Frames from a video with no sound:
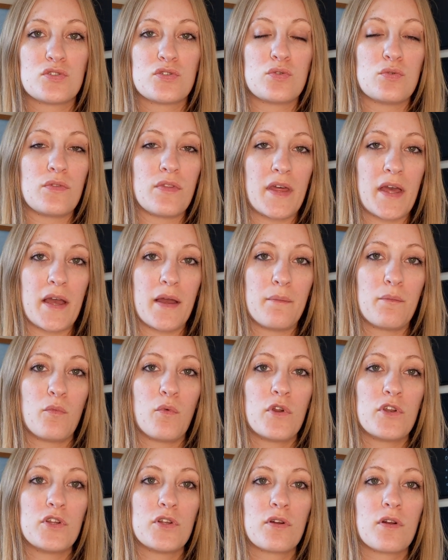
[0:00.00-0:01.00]
to them.
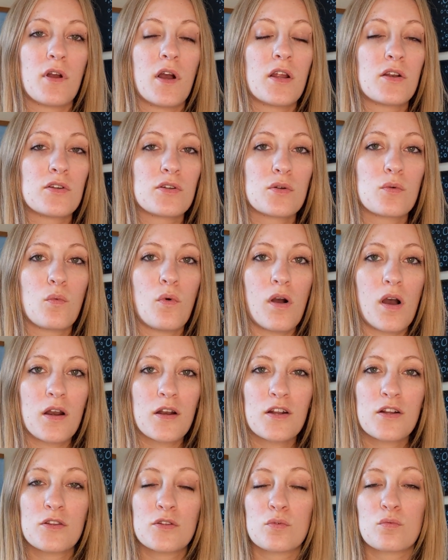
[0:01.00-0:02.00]
When you're
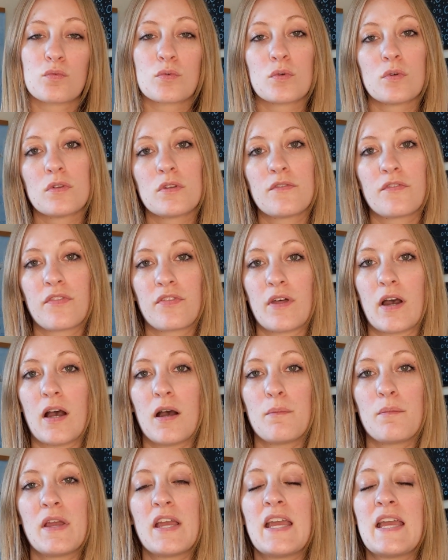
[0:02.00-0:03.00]
underwater, the rule of
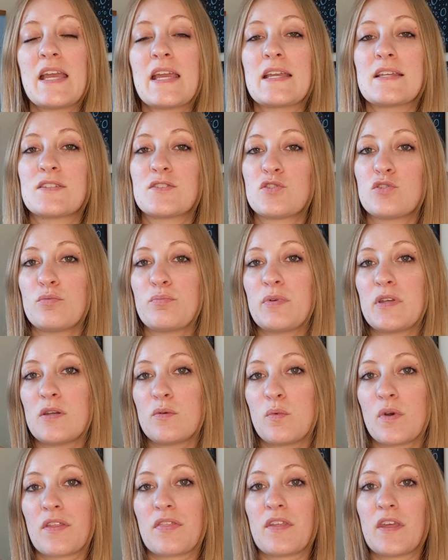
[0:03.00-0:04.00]
thumb is to be
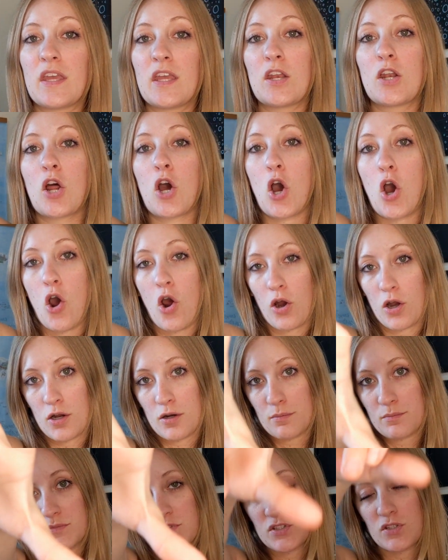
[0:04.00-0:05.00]
within
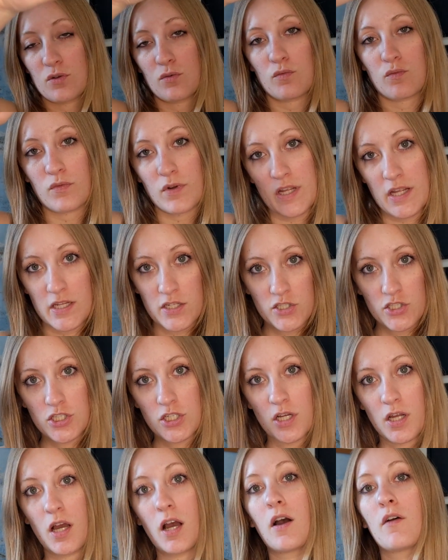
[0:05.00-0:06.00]
arm's reach
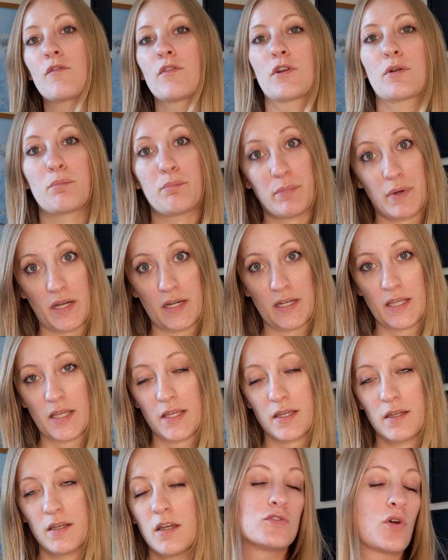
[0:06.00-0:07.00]
of your
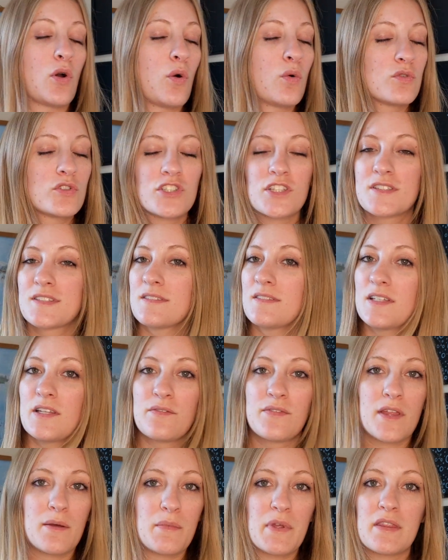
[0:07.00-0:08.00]
buddy. Don't just leave
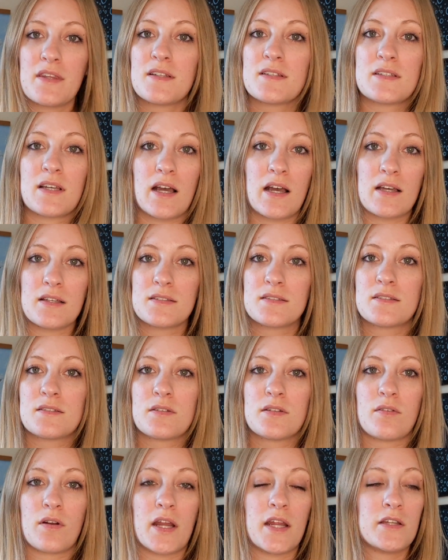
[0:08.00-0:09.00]
them in the
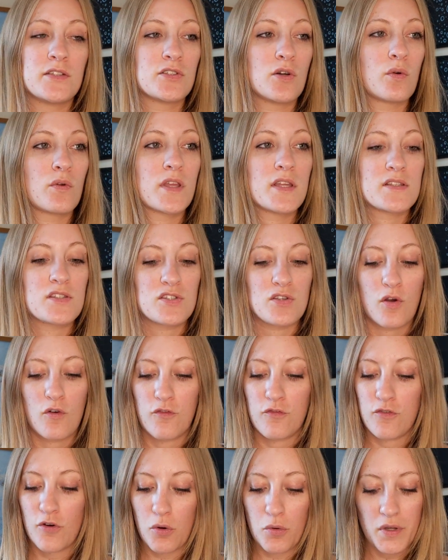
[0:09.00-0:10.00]
dust, right? Don't get so
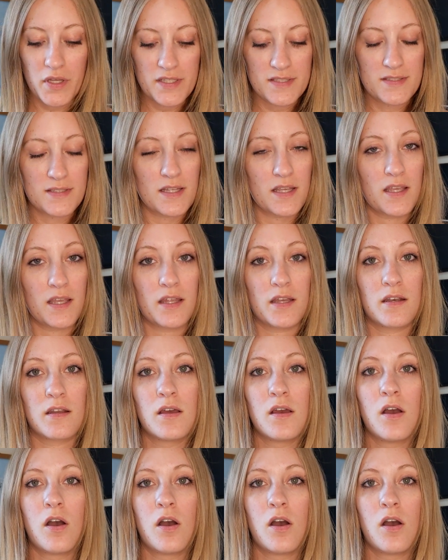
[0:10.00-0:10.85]
focused in